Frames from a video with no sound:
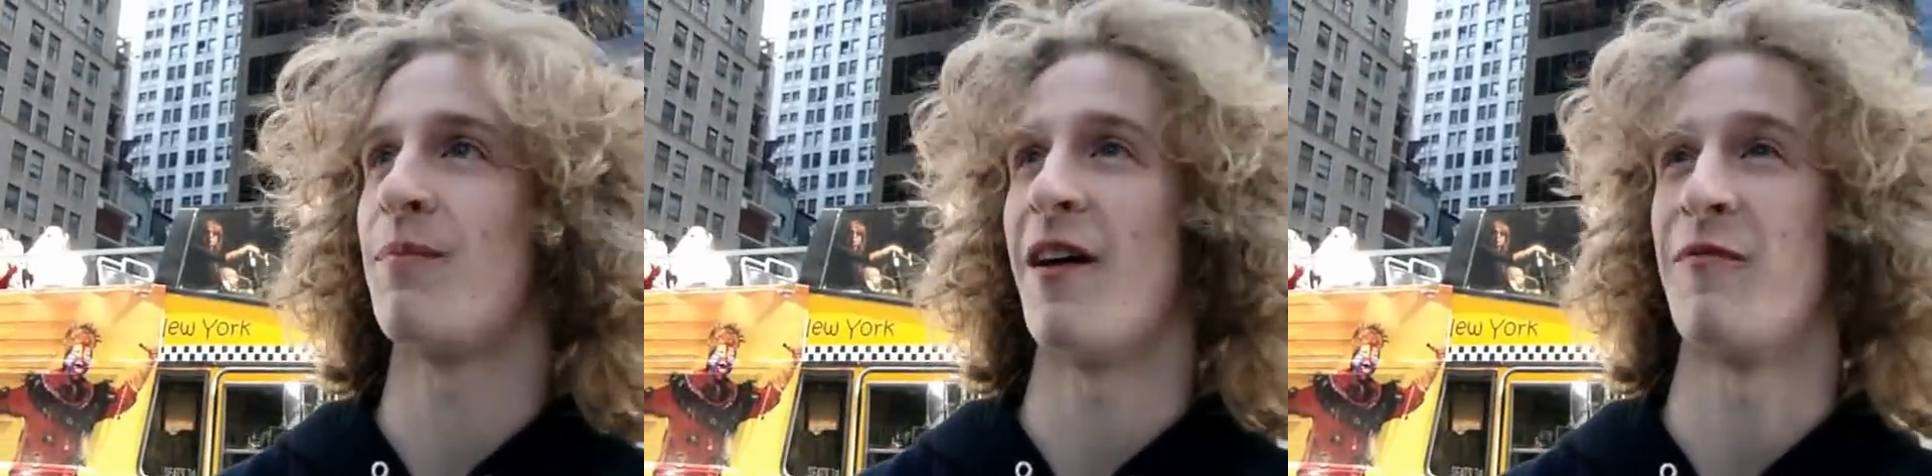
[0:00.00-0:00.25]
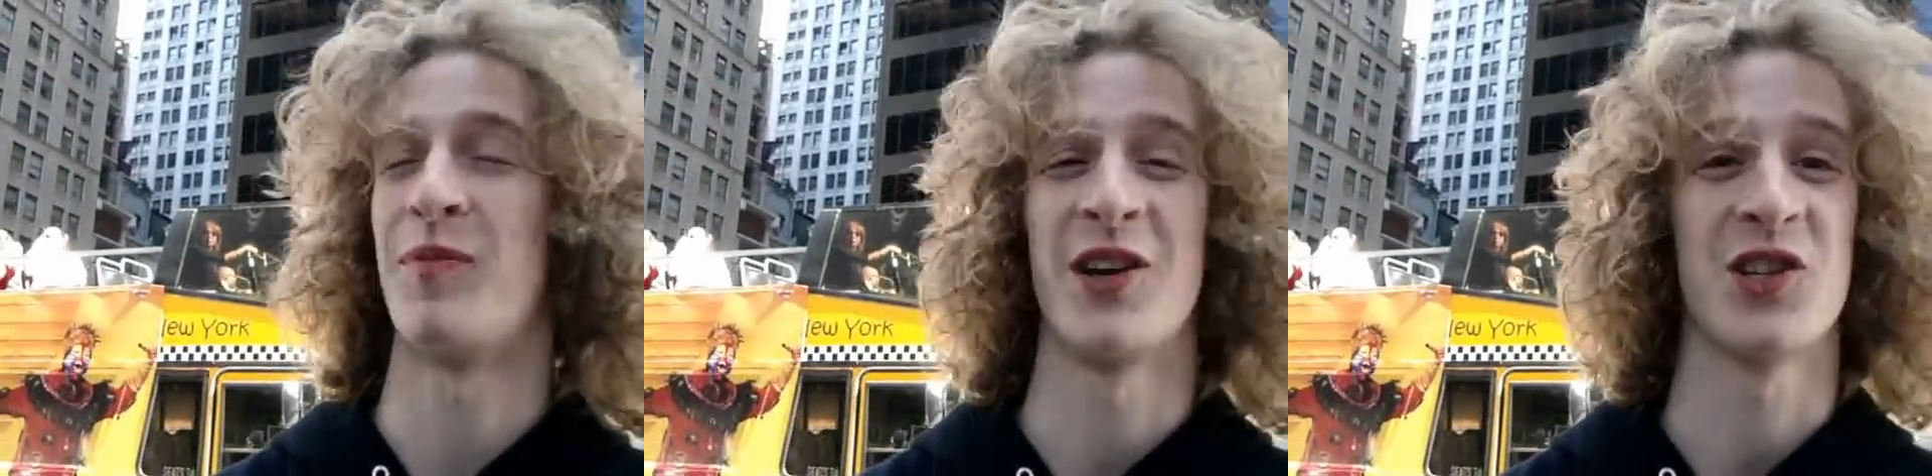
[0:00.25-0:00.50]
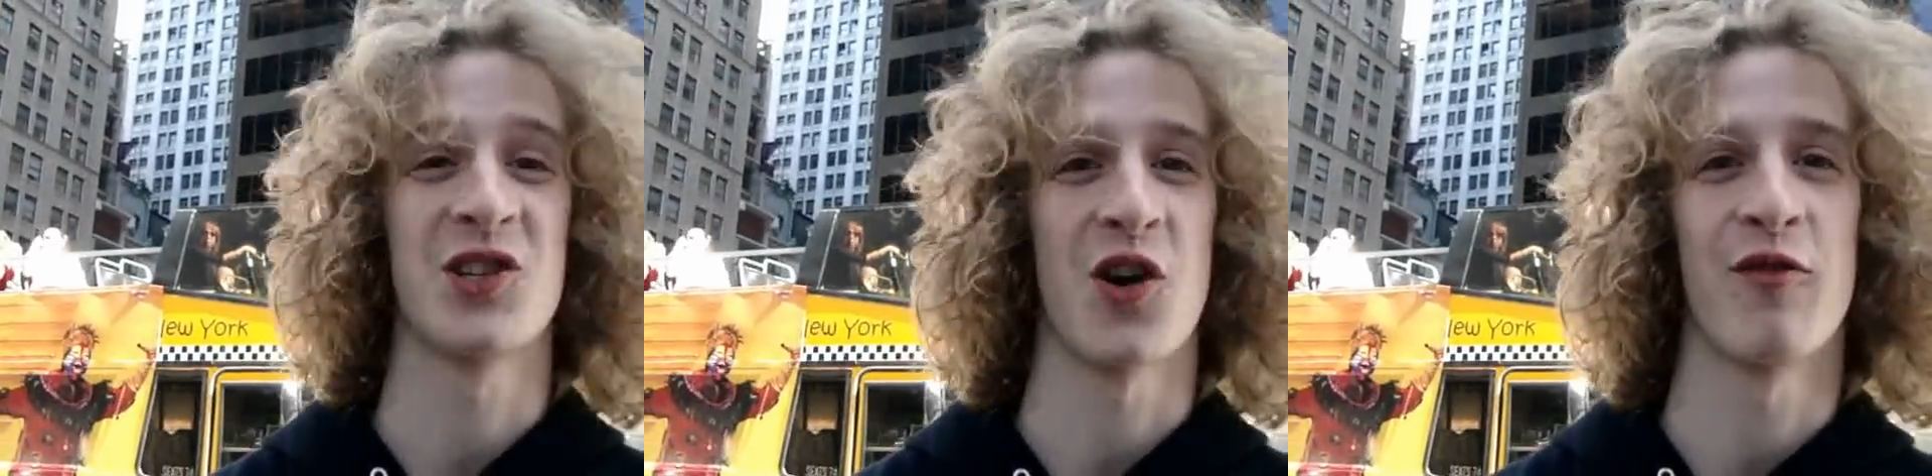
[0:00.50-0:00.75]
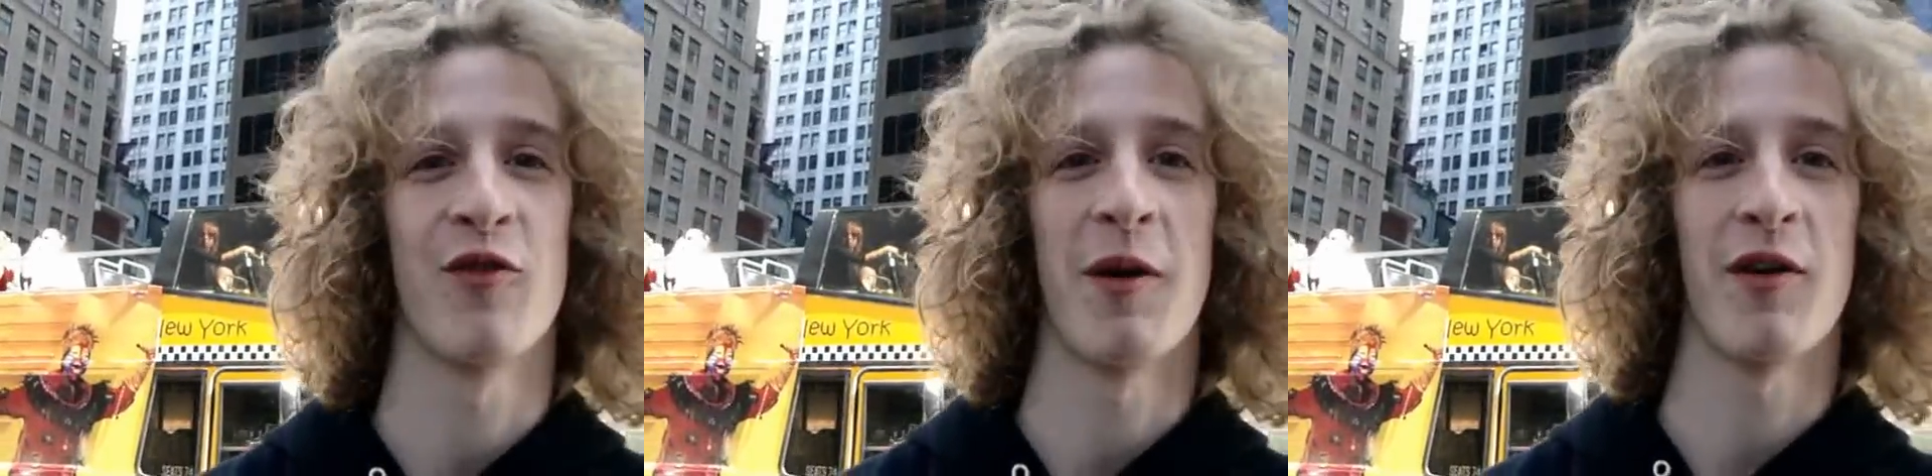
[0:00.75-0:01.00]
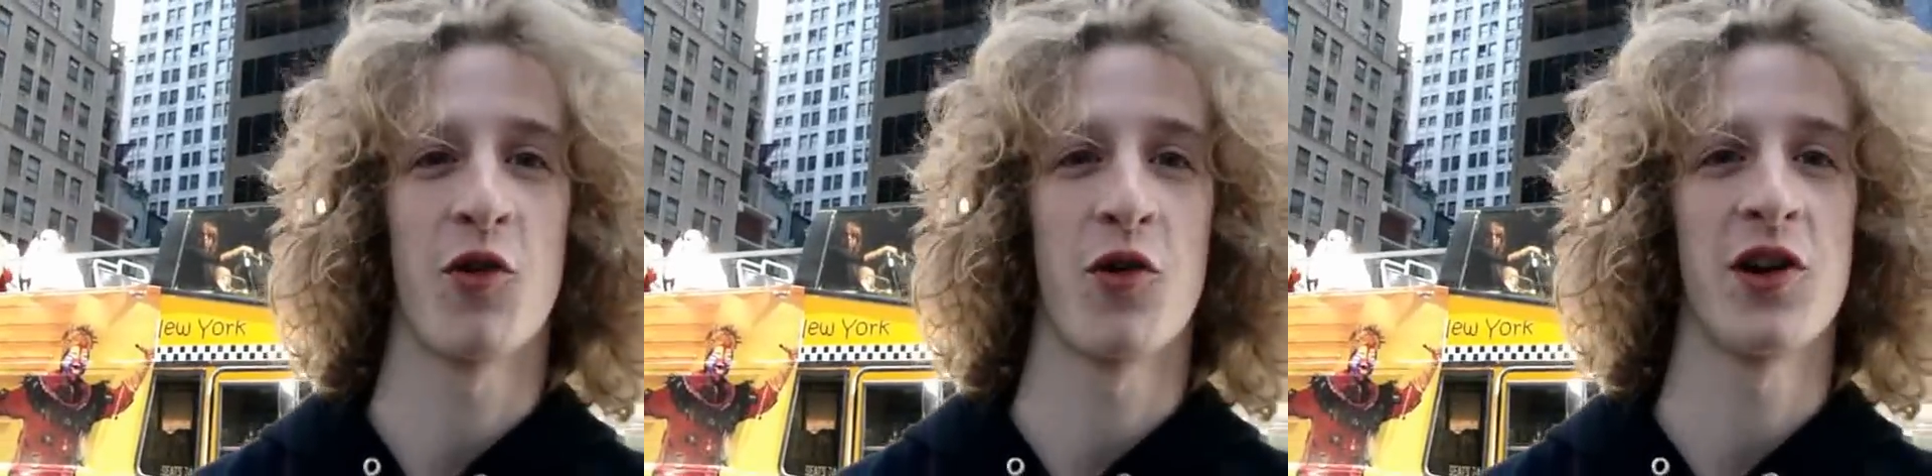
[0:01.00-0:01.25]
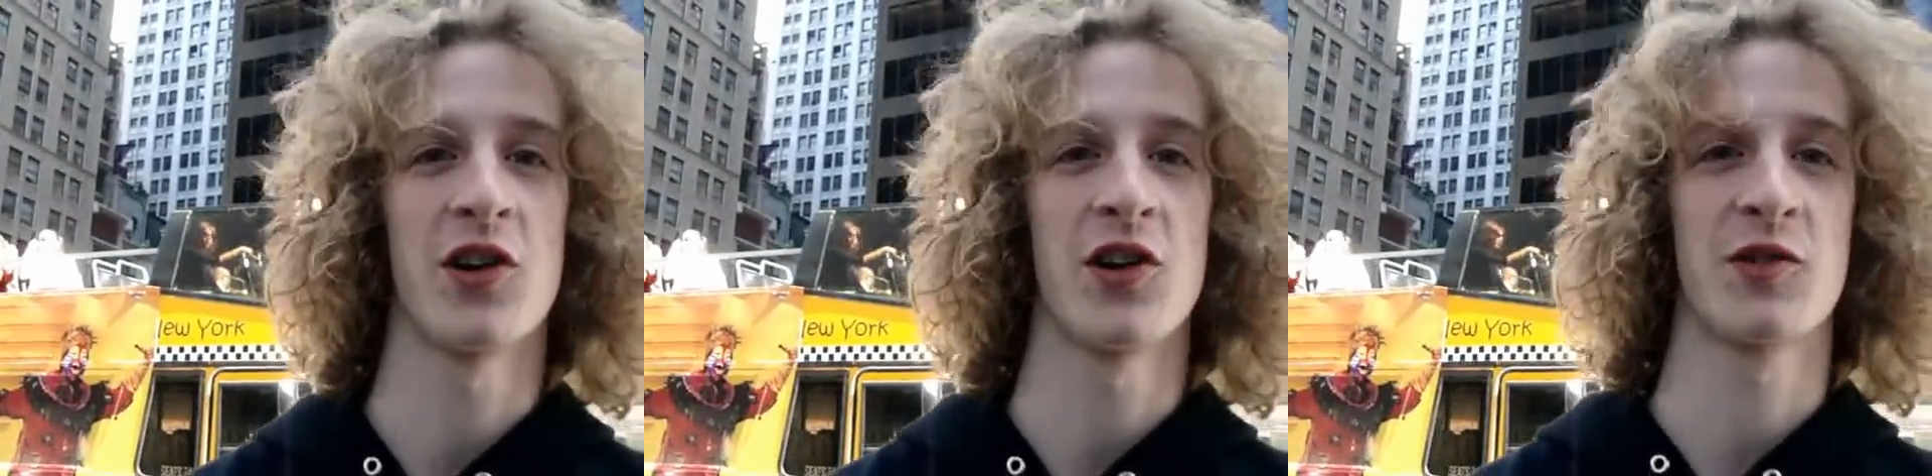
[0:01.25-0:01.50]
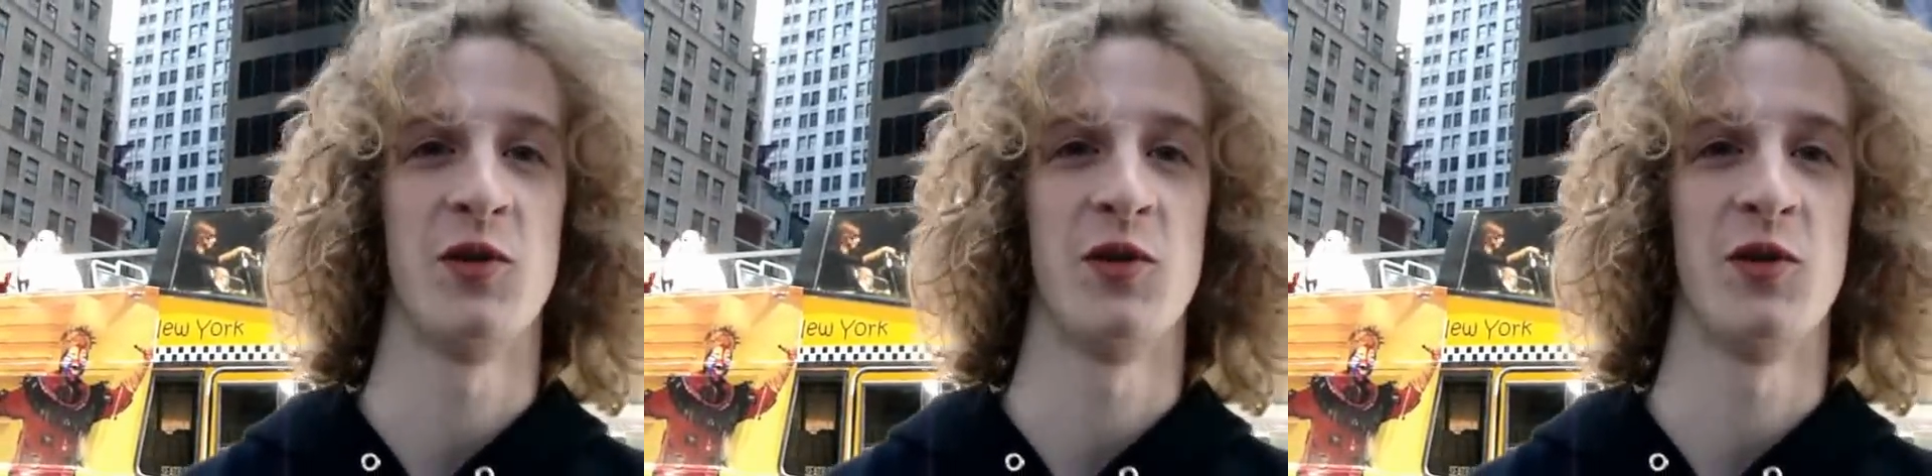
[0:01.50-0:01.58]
have played guitar for about 4 years.